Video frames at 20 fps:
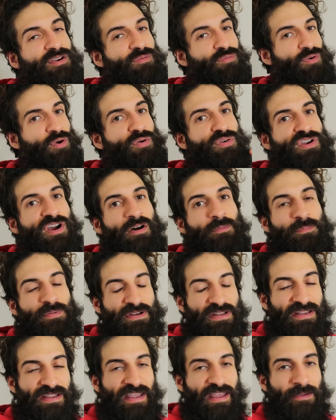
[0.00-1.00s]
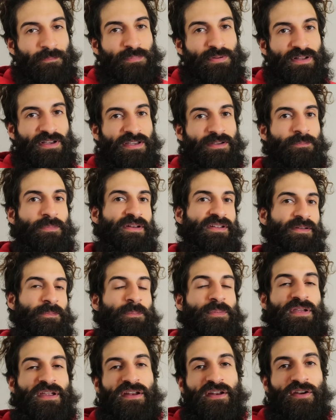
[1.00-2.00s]
Rogue Company gameplay, been
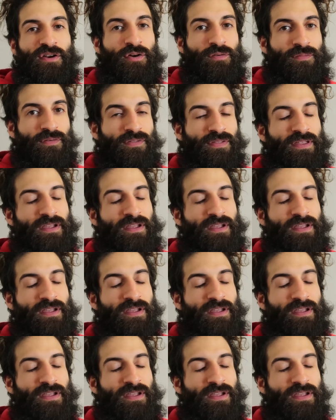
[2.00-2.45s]
competing over